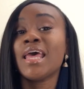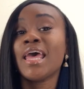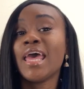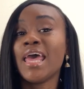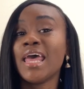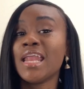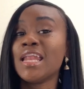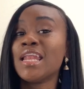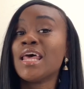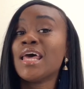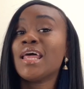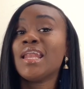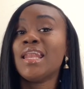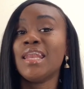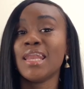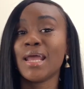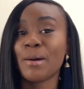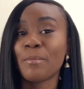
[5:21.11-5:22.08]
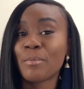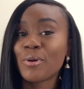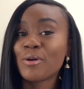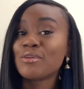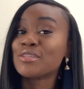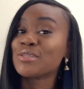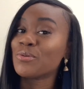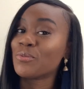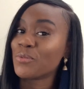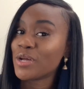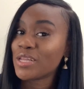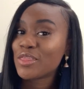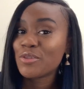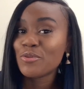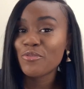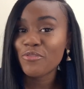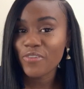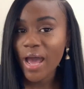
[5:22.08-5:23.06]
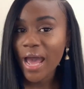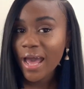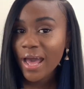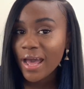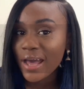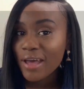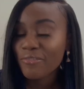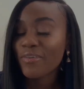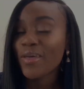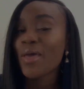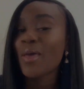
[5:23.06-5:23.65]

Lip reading: in numbers 1 through 5,